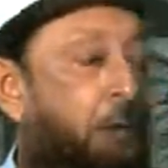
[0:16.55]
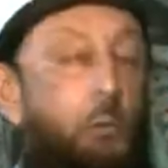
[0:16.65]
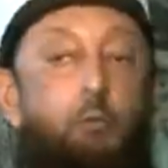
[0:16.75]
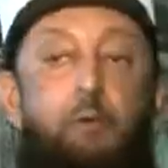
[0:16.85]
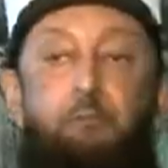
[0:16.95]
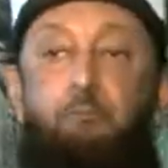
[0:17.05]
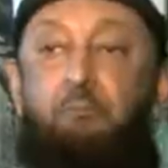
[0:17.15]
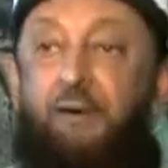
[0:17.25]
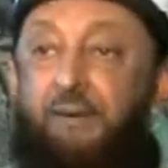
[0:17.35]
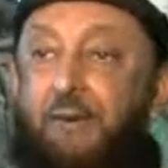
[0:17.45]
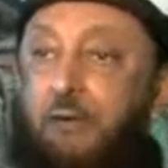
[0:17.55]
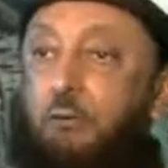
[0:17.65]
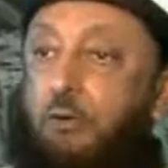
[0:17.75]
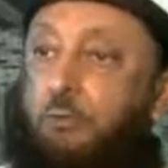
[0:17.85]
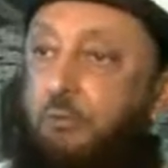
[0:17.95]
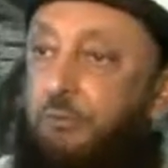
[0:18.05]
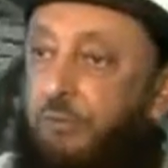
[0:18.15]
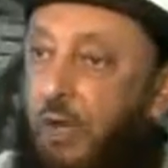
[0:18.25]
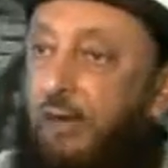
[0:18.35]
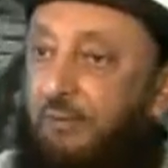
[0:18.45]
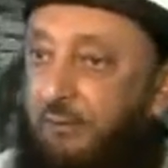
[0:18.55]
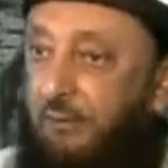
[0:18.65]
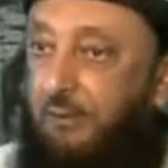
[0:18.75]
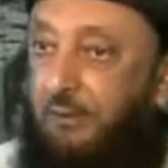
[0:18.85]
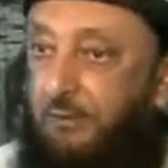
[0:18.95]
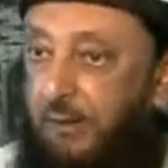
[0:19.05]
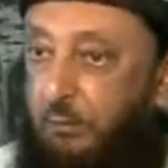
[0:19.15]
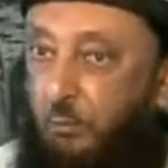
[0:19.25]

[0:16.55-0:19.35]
with money which was not the correct